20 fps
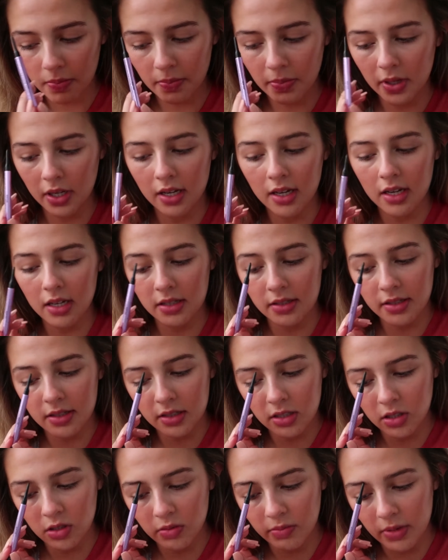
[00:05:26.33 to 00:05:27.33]
but it
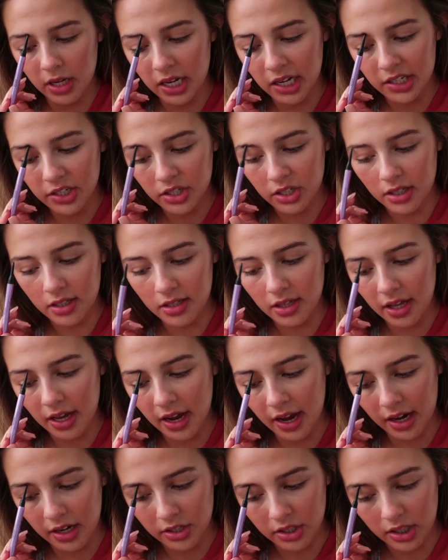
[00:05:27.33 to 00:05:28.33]
still matches the
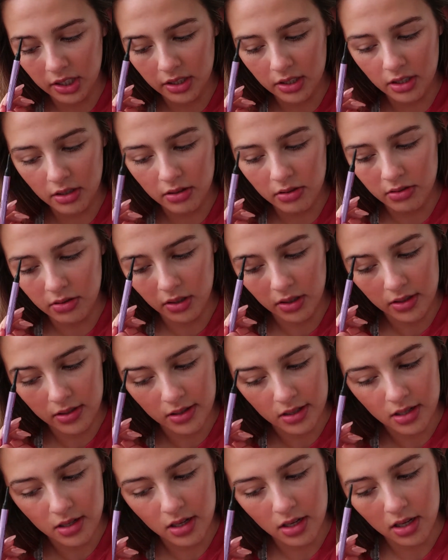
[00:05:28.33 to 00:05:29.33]
ashy tones.